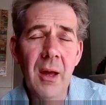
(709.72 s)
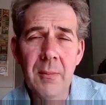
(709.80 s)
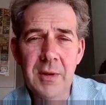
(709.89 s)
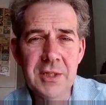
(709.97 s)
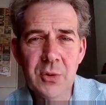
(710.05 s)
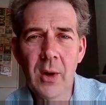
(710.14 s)

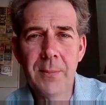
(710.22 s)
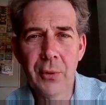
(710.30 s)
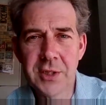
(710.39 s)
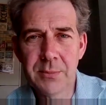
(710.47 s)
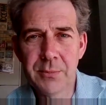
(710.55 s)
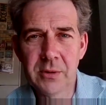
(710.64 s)
um, it's quite
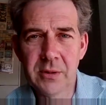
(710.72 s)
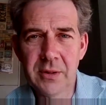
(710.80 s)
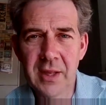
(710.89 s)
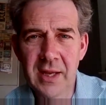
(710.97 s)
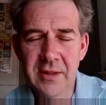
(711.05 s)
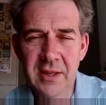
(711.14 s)

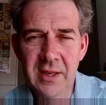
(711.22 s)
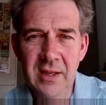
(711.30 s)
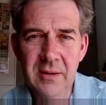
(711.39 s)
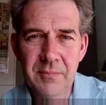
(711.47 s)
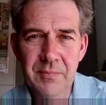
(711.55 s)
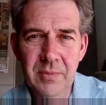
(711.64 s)
possible that
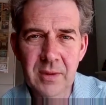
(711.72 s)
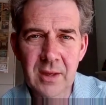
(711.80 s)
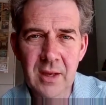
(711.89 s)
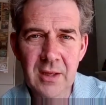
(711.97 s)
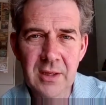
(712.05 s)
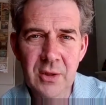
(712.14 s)
the
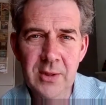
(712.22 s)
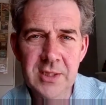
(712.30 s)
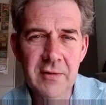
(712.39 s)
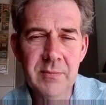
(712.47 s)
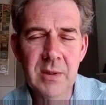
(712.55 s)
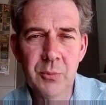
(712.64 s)

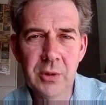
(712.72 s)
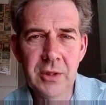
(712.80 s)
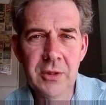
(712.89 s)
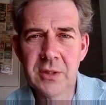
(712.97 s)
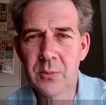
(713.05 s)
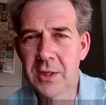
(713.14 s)
US government
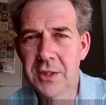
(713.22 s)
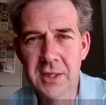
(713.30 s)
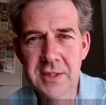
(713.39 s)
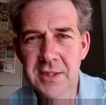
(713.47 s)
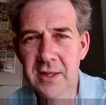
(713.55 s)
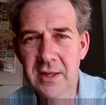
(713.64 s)
will use the word
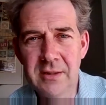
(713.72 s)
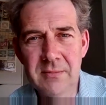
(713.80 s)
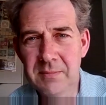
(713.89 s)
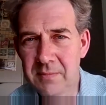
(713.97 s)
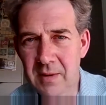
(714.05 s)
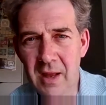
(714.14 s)
genocide.
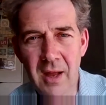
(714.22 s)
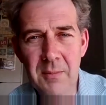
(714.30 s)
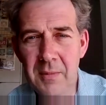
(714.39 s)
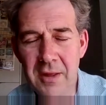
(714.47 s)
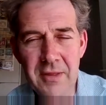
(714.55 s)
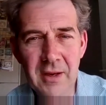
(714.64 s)

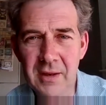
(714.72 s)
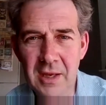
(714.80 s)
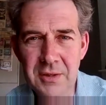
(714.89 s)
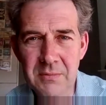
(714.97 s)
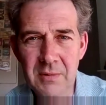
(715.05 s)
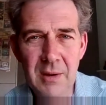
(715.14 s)
Um, I think
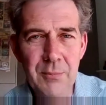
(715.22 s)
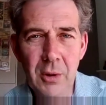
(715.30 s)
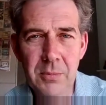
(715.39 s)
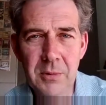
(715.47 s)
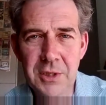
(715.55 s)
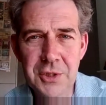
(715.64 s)
they, they
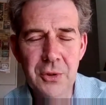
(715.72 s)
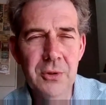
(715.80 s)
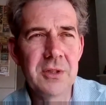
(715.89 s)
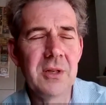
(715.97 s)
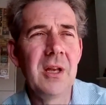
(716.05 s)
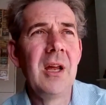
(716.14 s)
probably
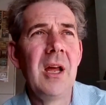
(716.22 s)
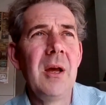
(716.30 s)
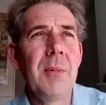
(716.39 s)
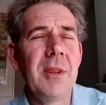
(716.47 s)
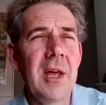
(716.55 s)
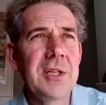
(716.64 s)
should,
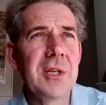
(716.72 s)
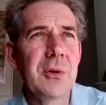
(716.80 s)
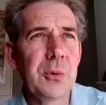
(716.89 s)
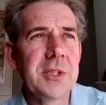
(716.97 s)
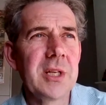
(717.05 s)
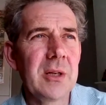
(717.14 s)
but they
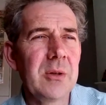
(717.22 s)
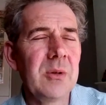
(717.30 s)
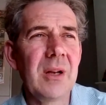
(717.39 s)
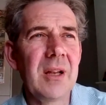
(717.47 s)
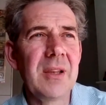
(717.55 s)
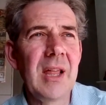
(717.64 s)
should also,
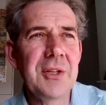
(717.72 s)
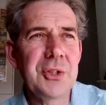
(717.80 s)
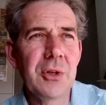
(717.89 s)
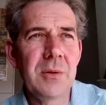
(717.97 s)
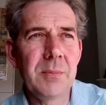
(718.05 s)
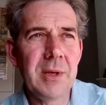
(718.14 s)
that
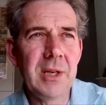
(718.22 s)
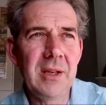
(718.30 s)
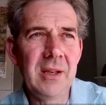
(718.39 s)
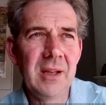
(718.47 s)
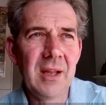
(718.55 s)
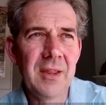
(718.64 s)
shouldn't
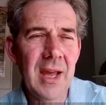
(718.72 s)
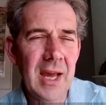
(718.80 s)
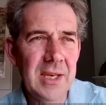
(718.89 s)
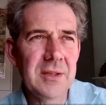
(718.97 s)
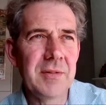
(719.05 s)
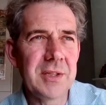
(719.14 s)
be
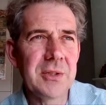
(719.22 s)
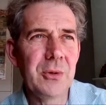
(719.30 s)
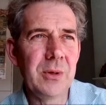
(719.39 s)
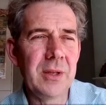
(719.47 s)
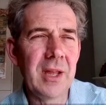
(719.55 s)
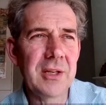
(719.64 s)
the end of the
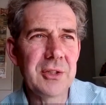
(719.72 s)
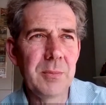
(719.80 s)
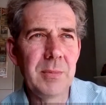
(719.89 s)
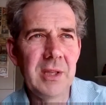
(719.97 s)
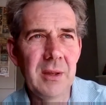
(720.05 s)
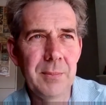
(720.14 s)
story. That
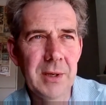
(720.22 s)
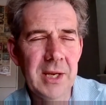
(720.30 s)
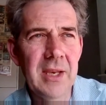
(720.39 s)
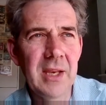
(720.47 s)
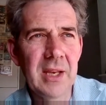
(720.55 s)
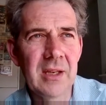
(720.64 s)
should be the
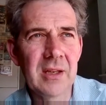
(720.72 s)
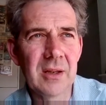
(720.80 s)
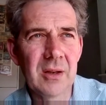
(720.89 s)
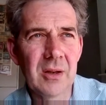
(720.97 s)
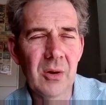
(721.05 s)
beginning